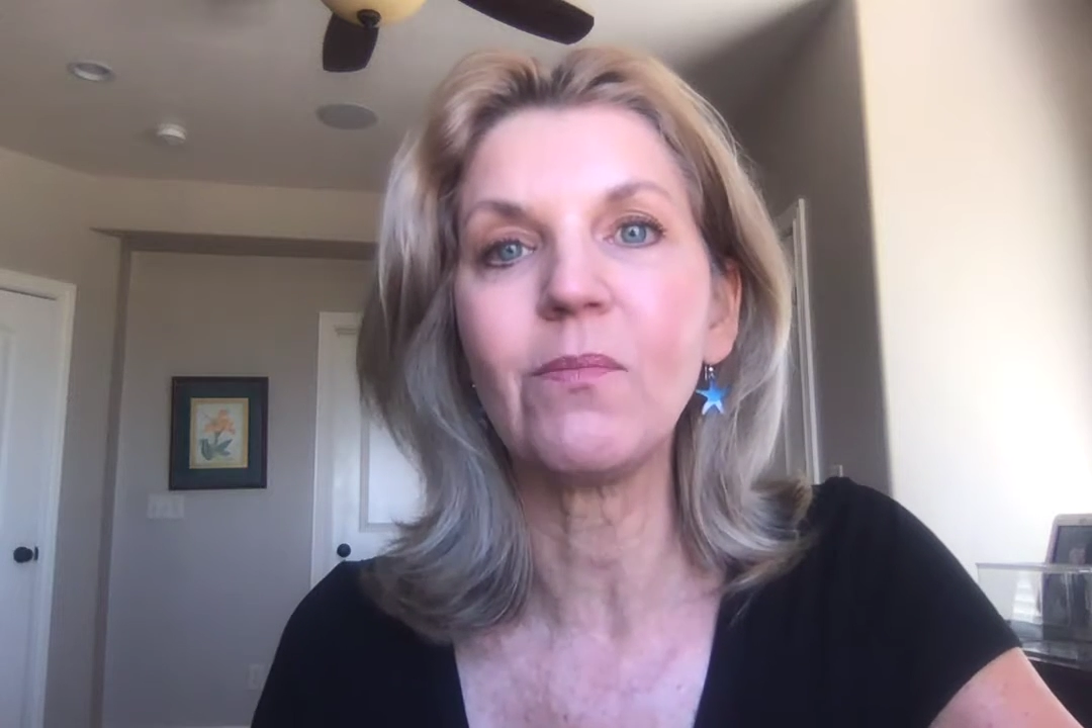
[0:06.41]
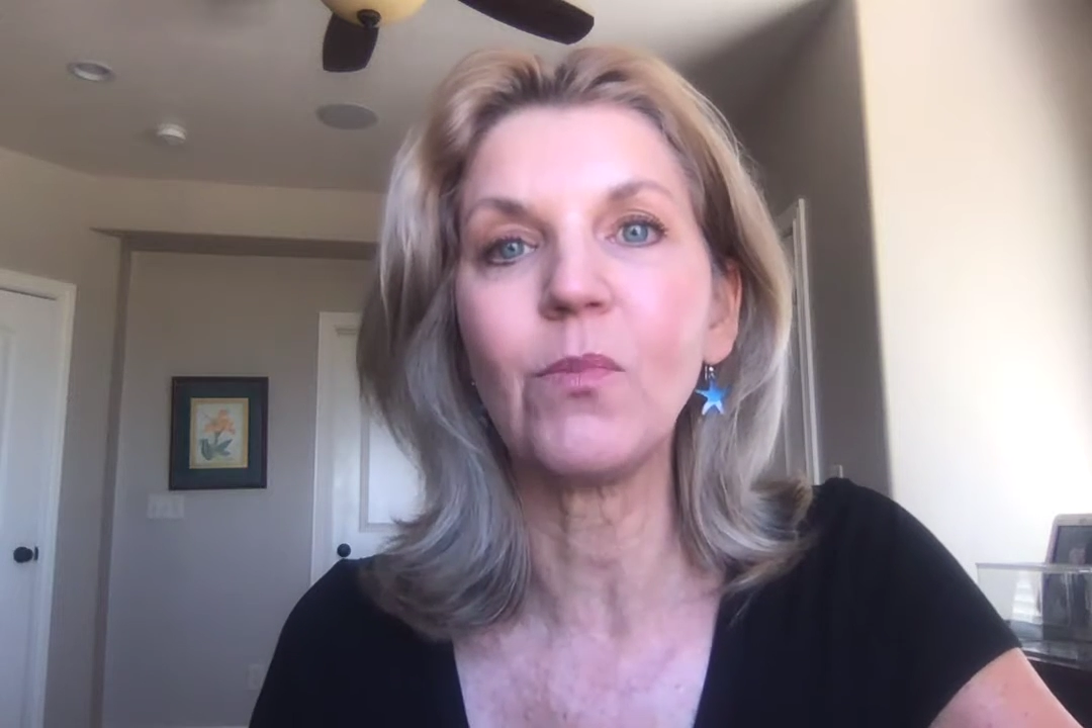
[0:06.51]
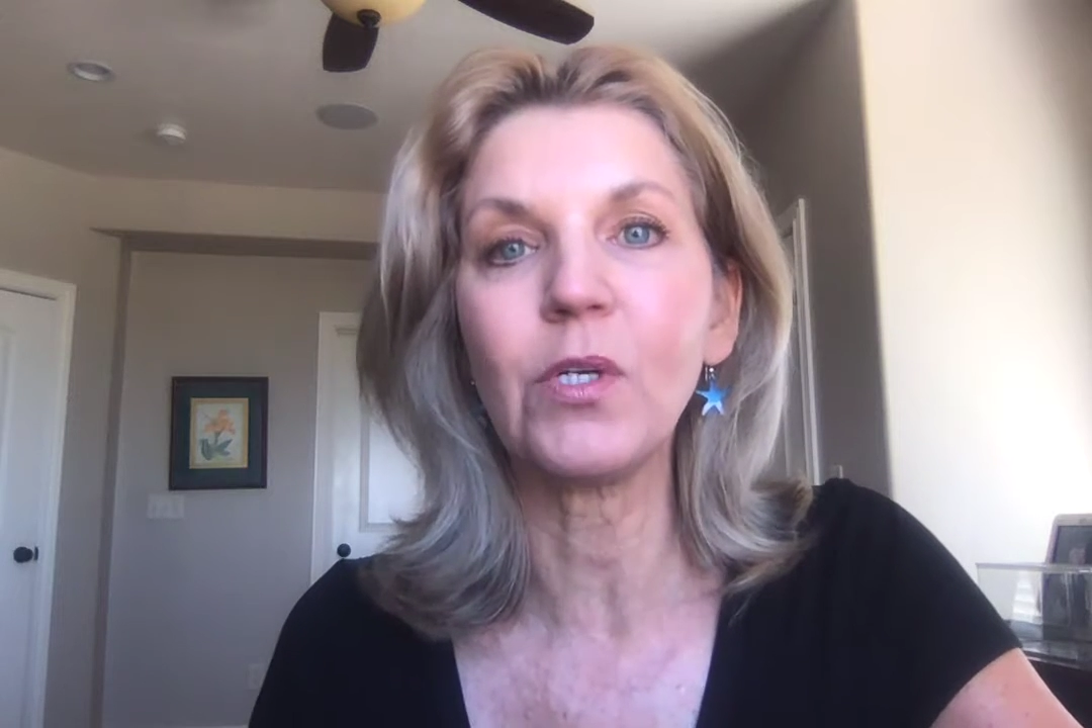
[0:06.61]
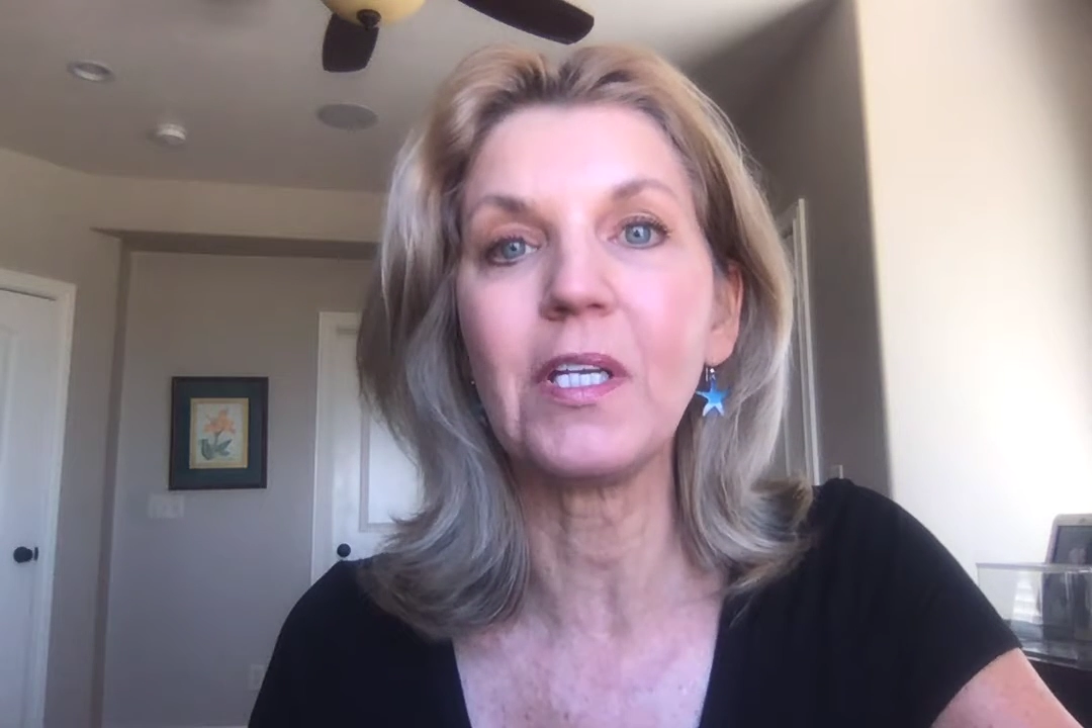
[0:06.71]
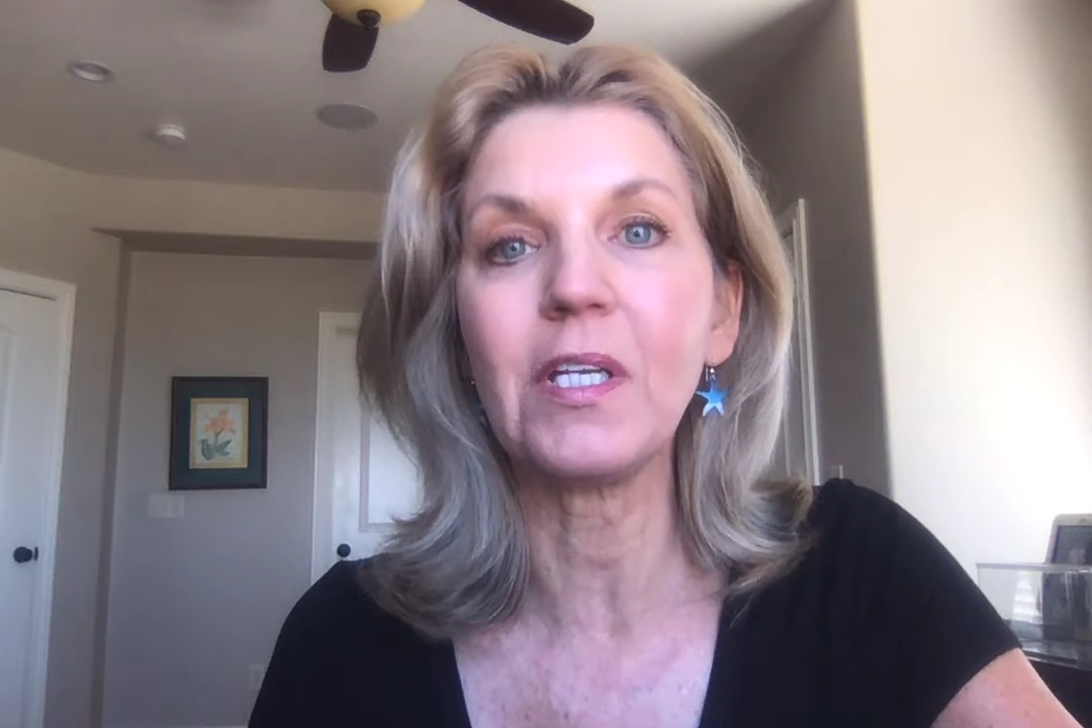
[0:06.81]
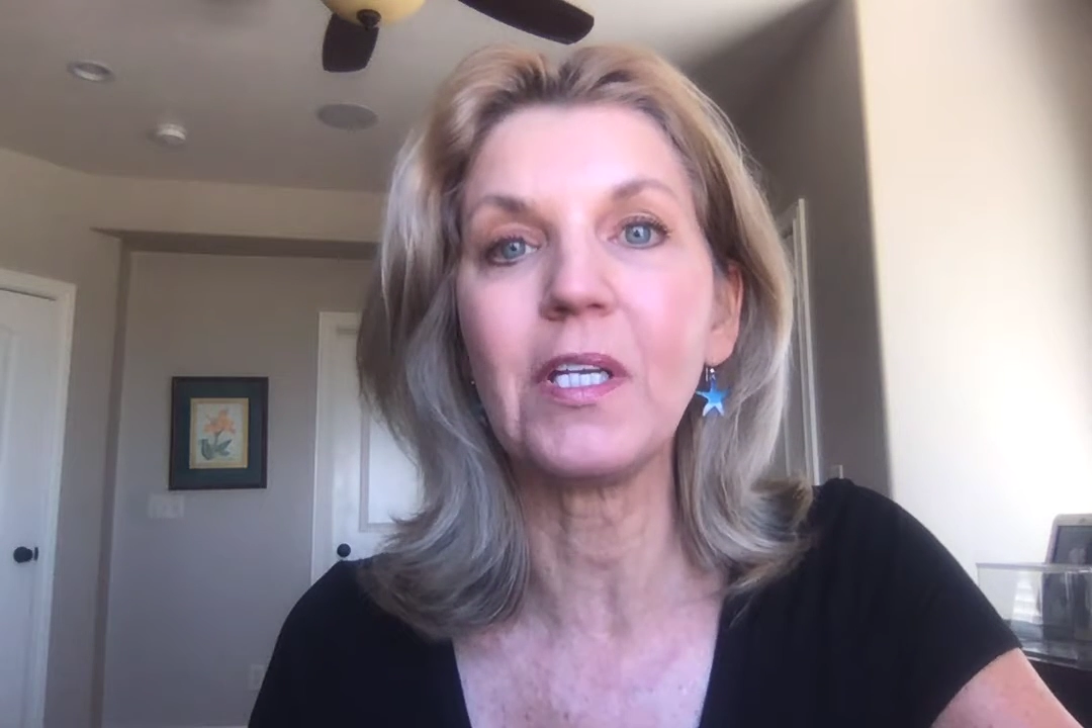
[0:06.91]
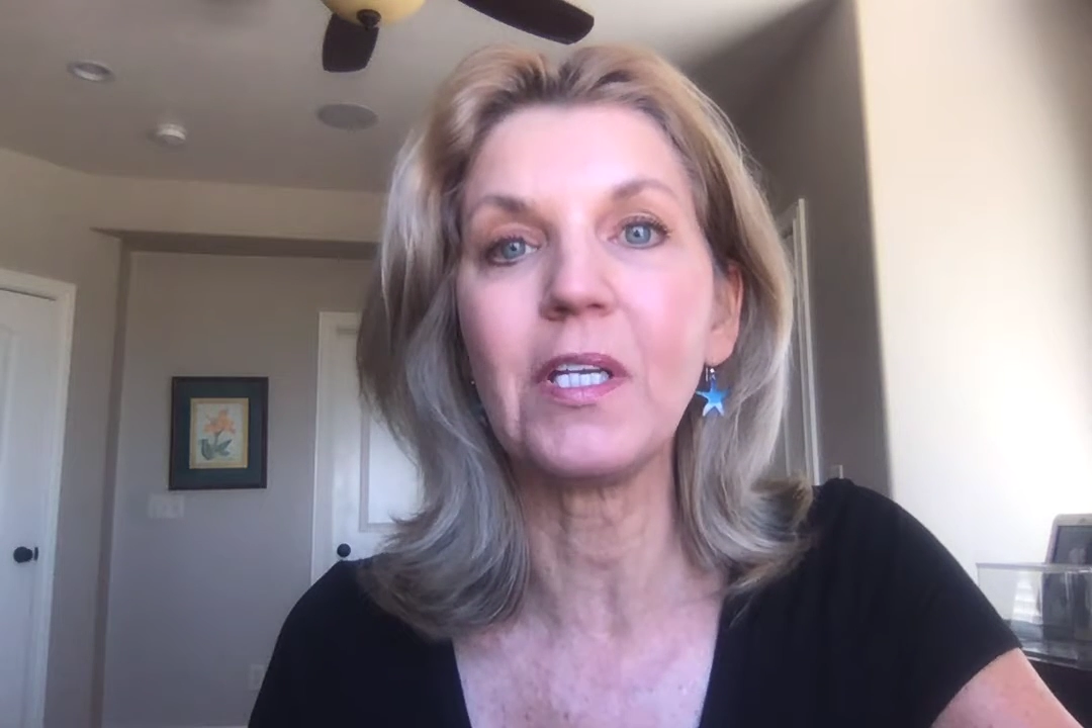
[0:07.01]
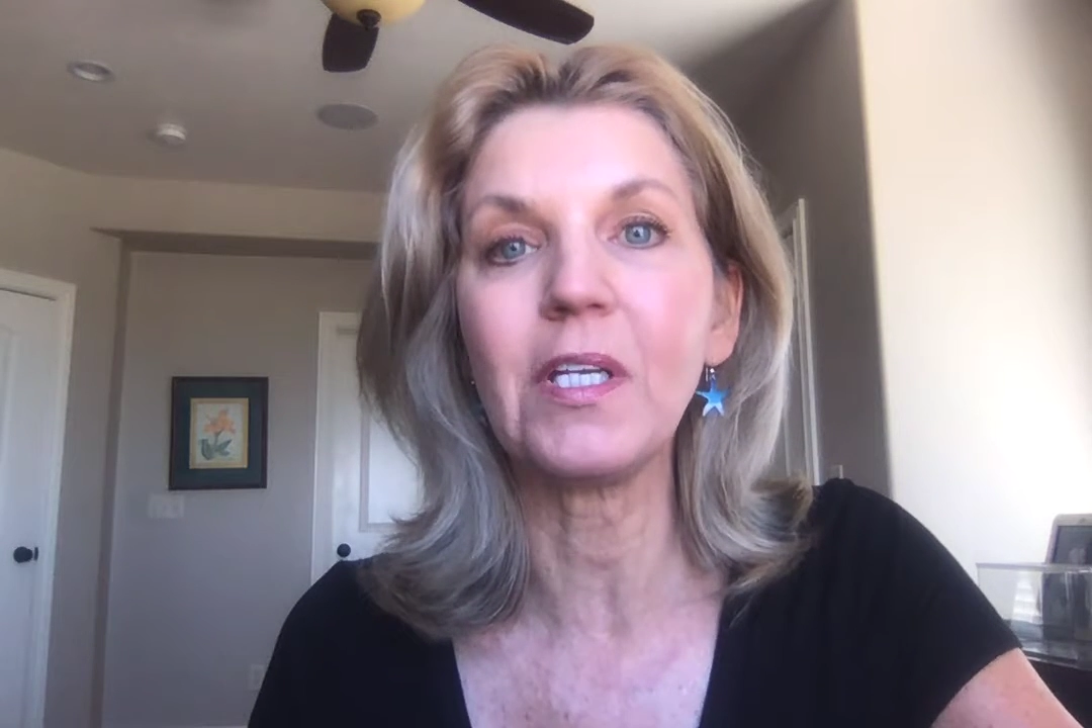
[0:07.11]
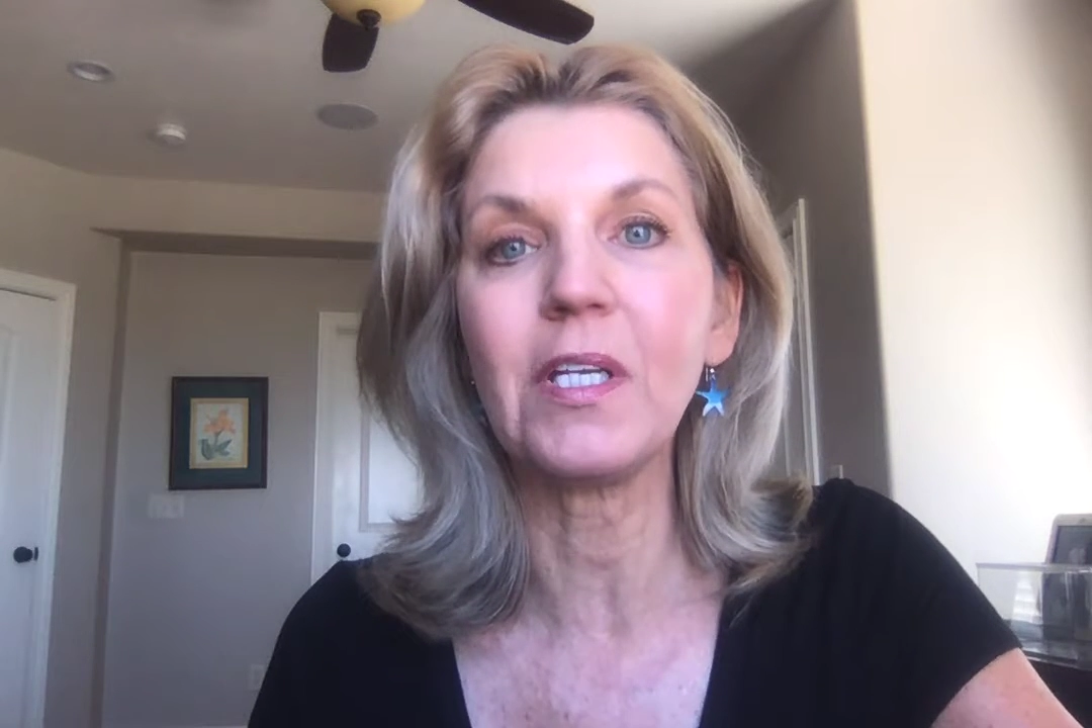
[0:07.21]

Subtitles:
morning meeting.